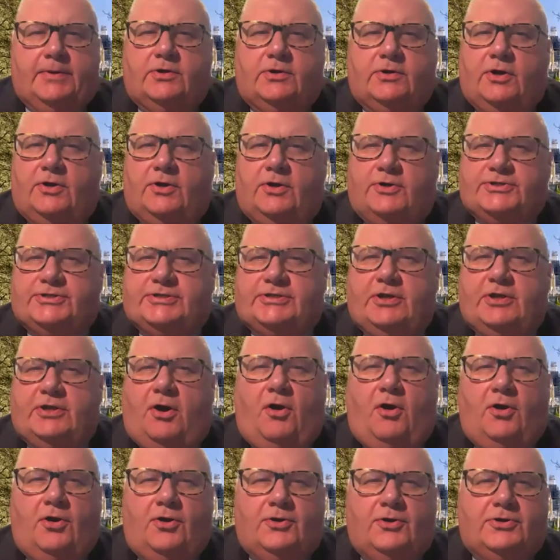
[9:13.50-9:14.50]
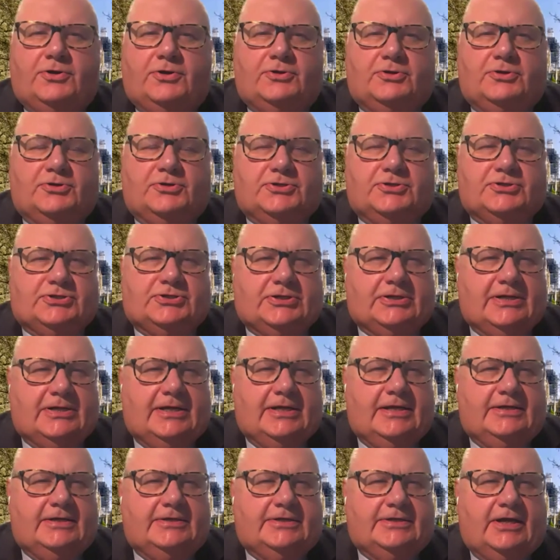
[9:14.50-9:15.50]
because the Holocaust
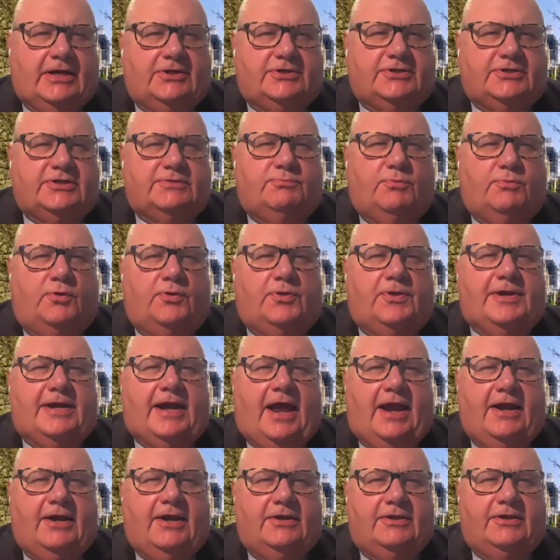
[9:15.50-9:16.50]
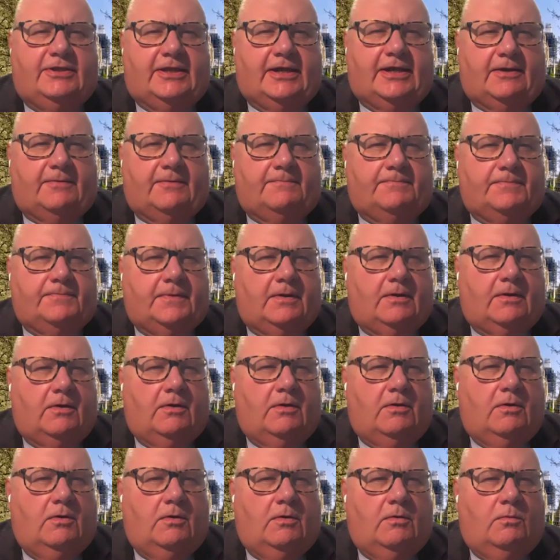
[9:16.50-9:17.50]
tells us more than anything
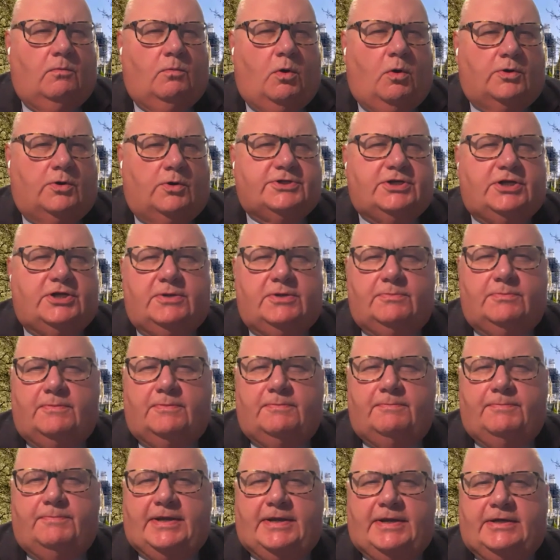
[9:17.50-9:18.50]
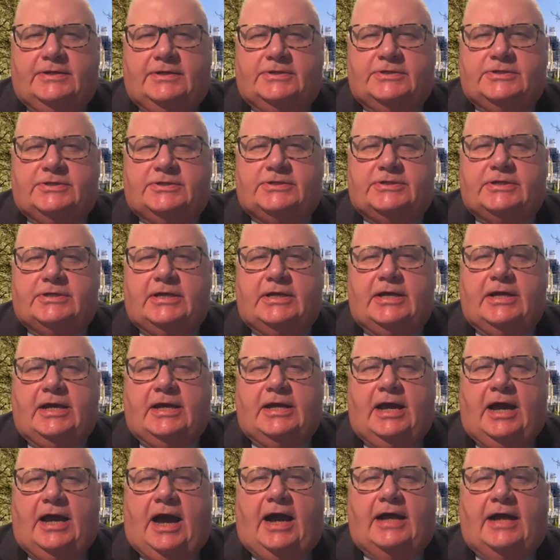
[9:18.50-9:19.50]
what human beings
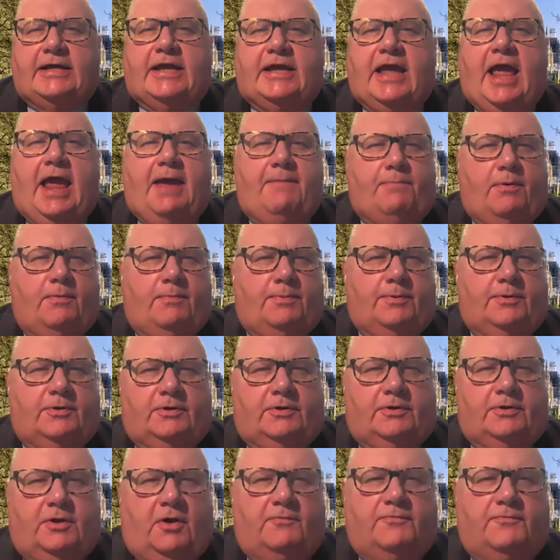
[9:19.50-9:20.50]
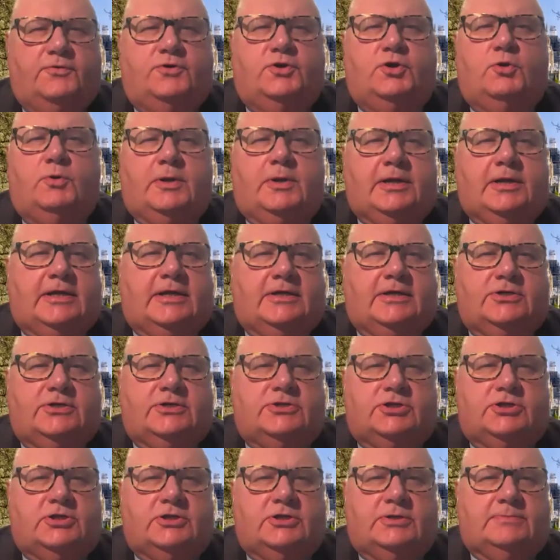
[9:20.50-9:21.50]
are capable of doing
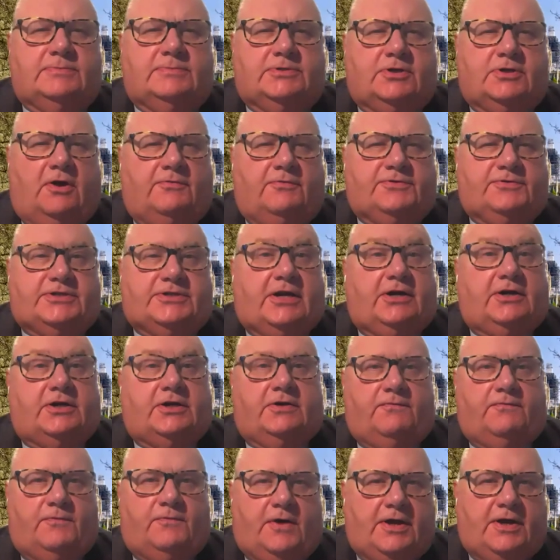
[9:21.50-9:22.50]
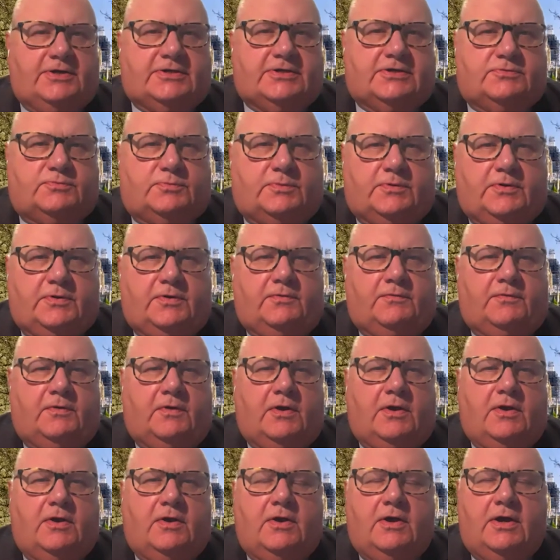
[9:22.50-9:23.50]
in terms of sacrifice, as we've heard
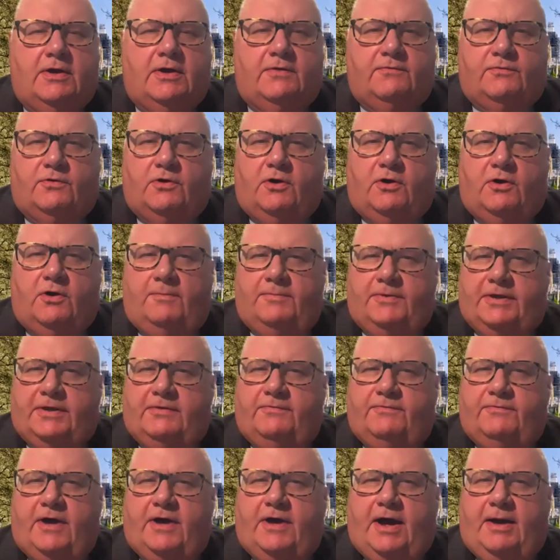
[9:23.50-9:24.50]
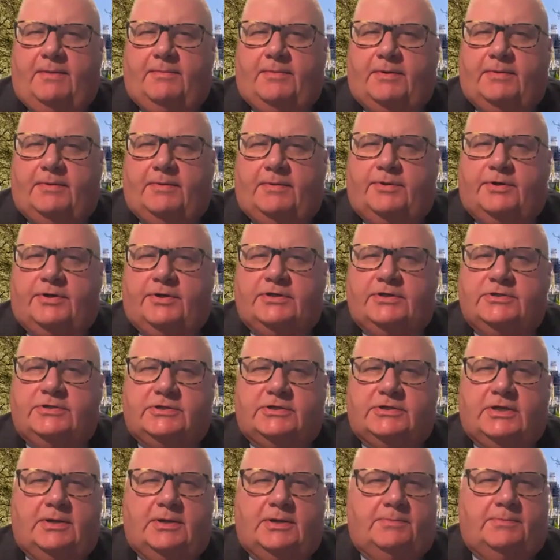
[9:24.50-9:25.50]
from the farmer, but in
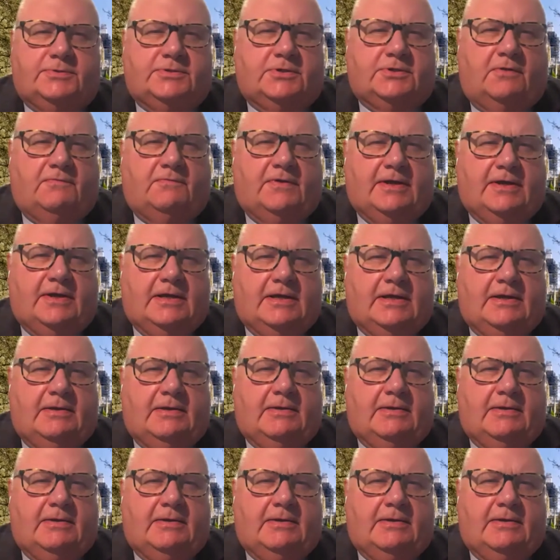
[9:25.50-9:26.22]
terms of